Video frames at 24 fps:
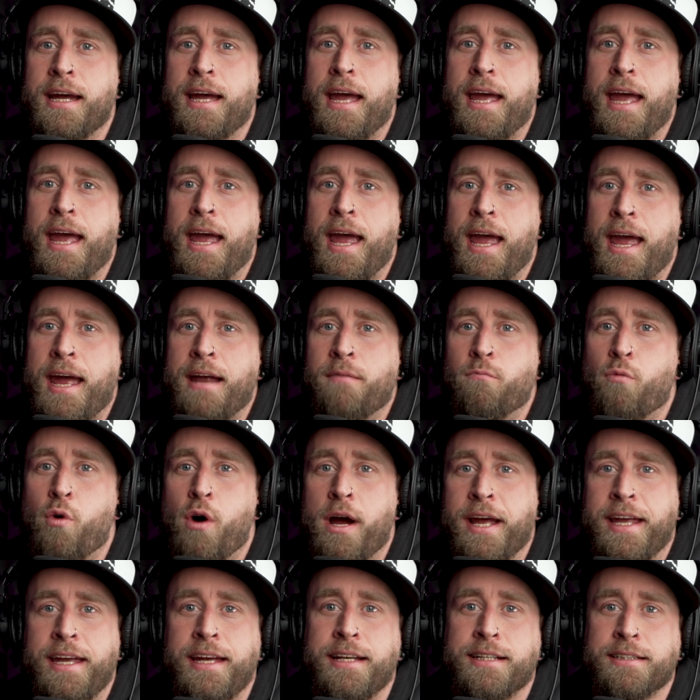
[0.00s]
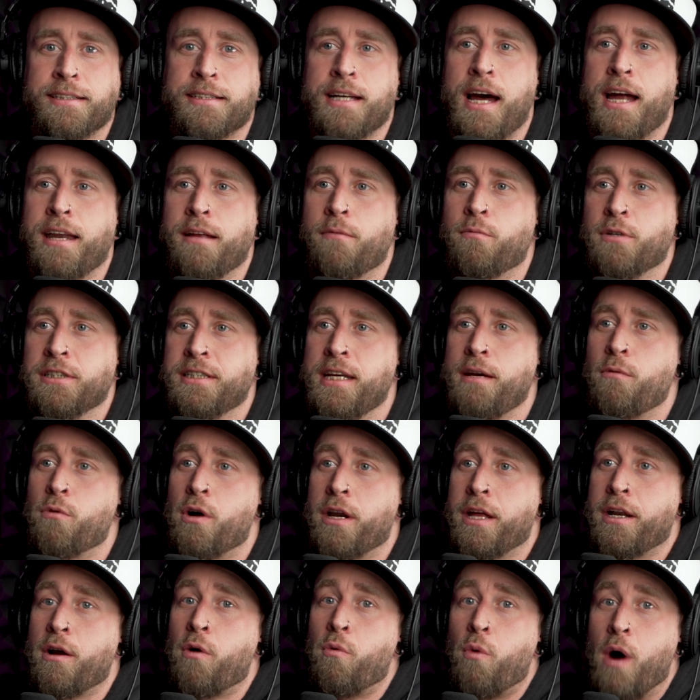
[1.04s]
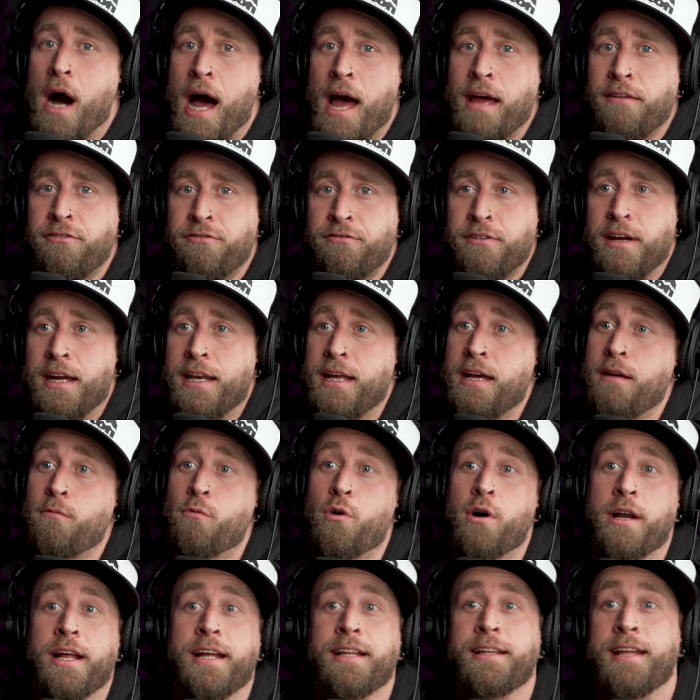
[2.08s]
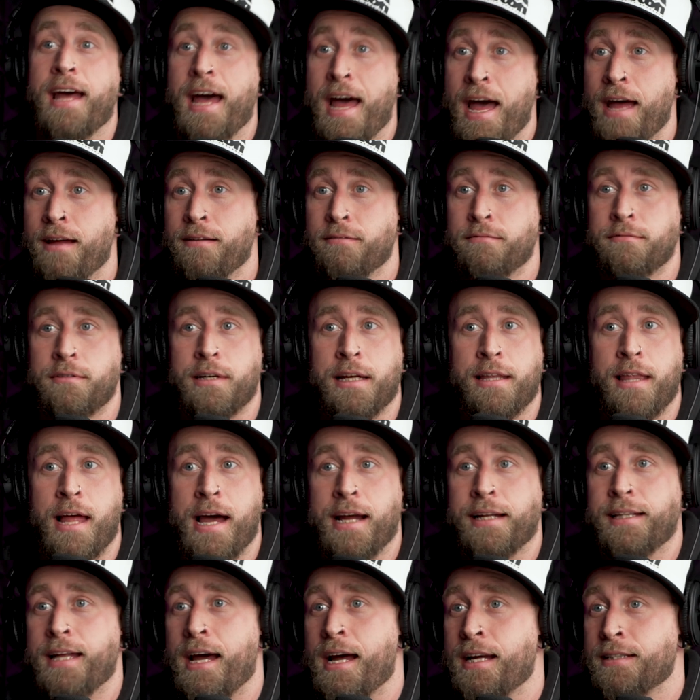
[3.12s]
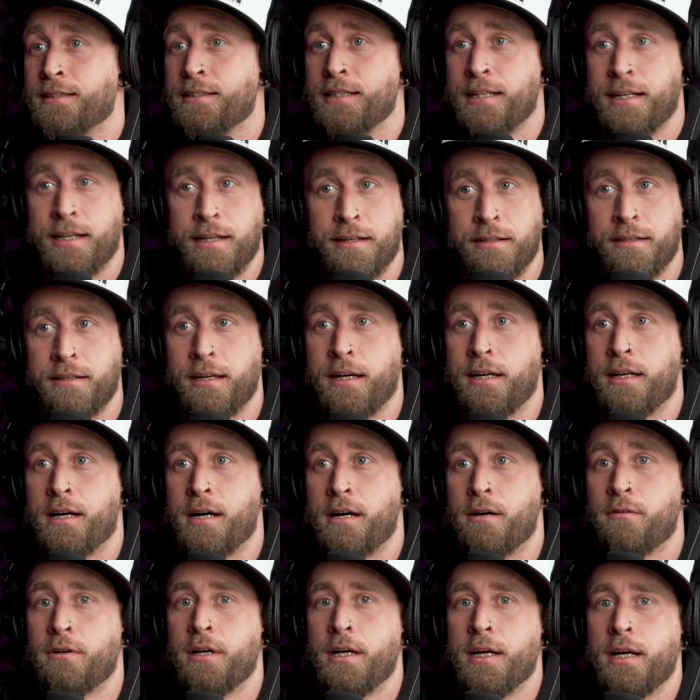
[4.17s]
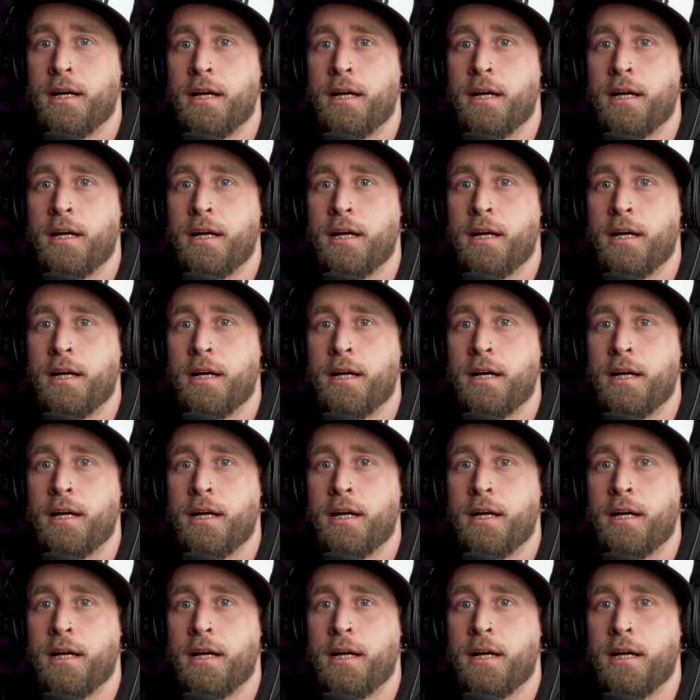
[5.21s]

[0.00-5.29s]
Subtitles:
And what he decided was he wanted a wife and he wanted that. And like, that's it, you know?